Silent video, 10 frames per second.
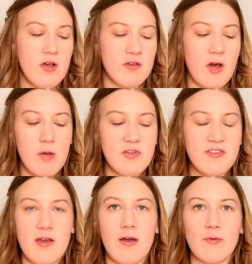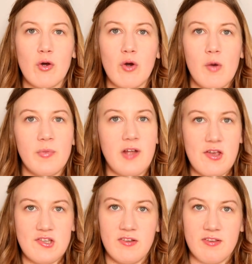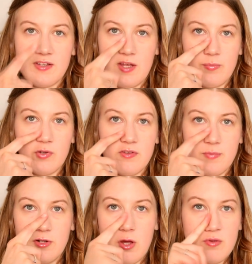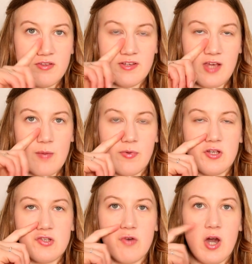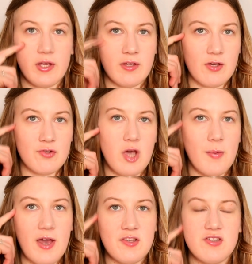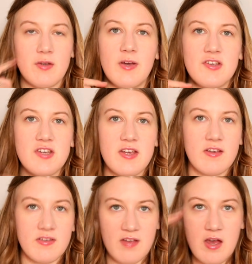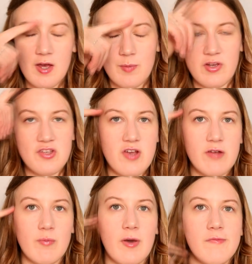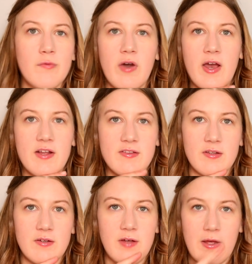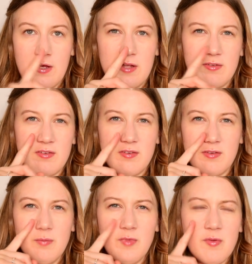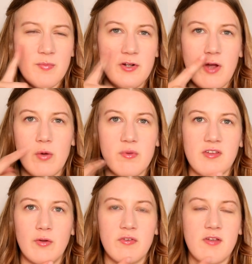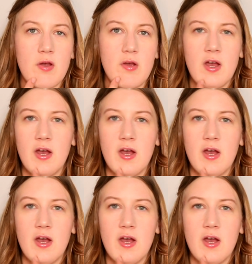So I would say I've got combination skin because my nose can get a bit dry, I can get dry patches on my cheeks, but in general my forehead and sometimes my nose and also